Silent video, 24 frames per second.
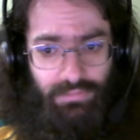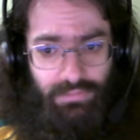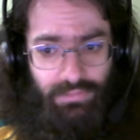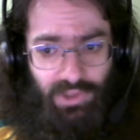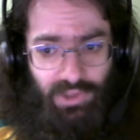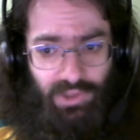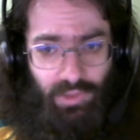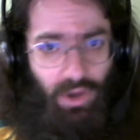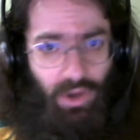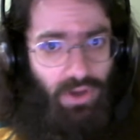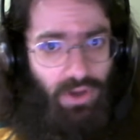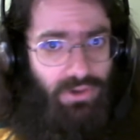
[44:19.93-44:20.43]

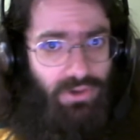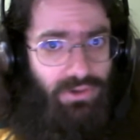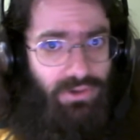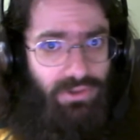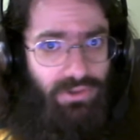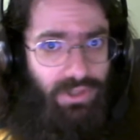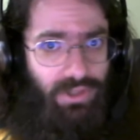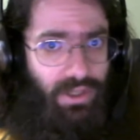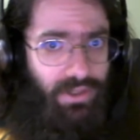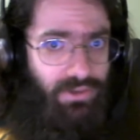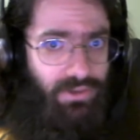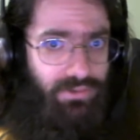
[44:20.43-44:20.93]
monitors
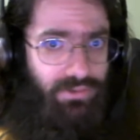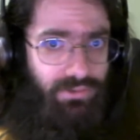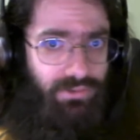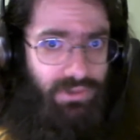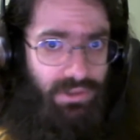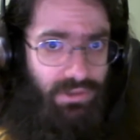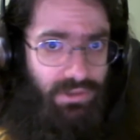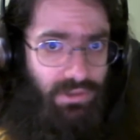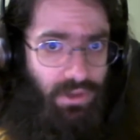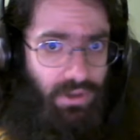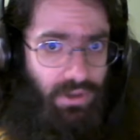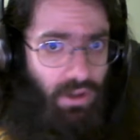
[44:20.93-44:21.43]
I
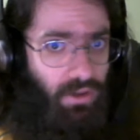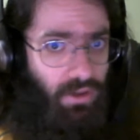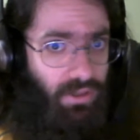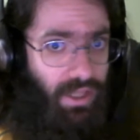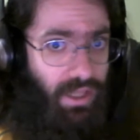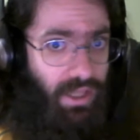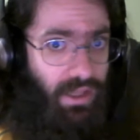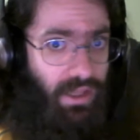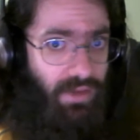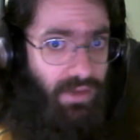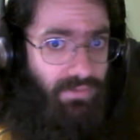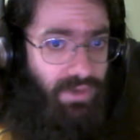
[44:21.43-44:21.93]
use all
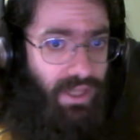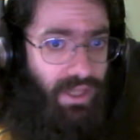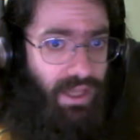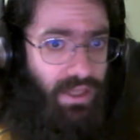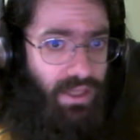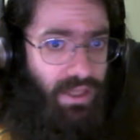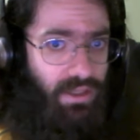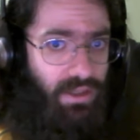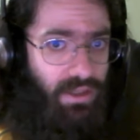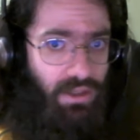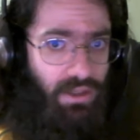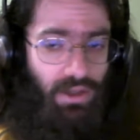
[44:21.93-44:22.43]
day, every
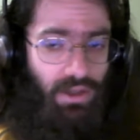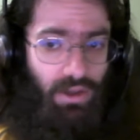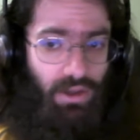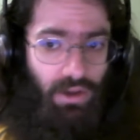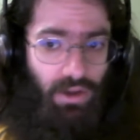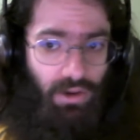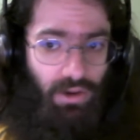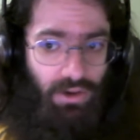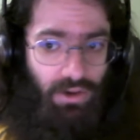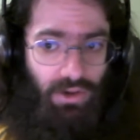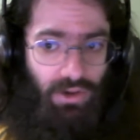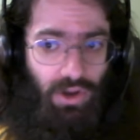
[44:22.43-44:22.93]
day,
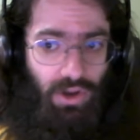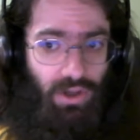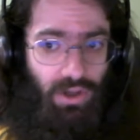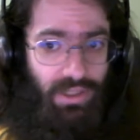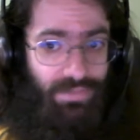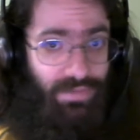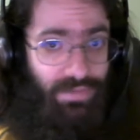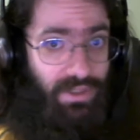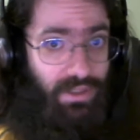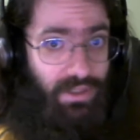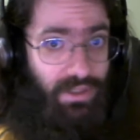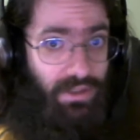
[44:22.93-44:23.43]
are not
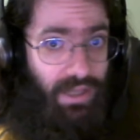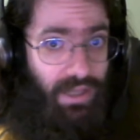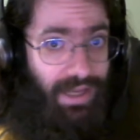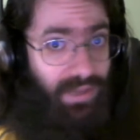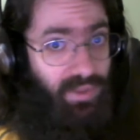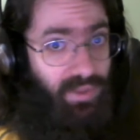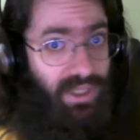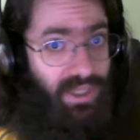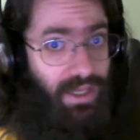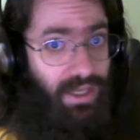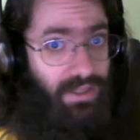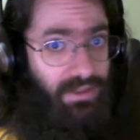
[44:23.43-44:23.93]
even
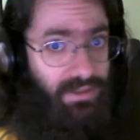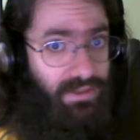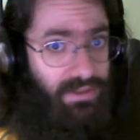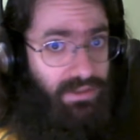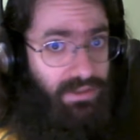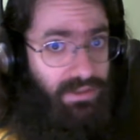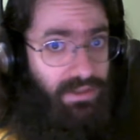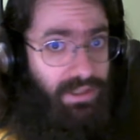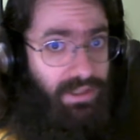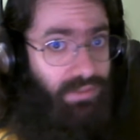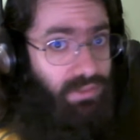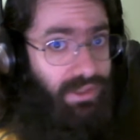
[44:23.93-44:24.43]
IPS
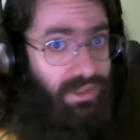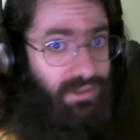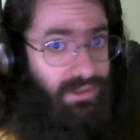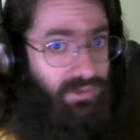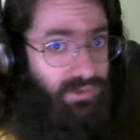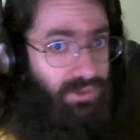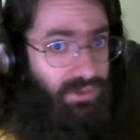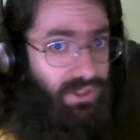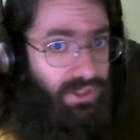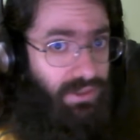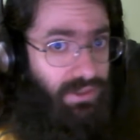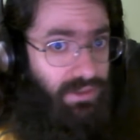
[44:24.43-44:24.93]
in plane
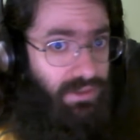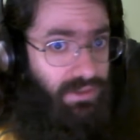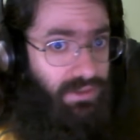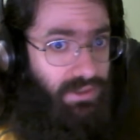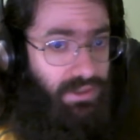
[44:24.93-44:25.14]
switching.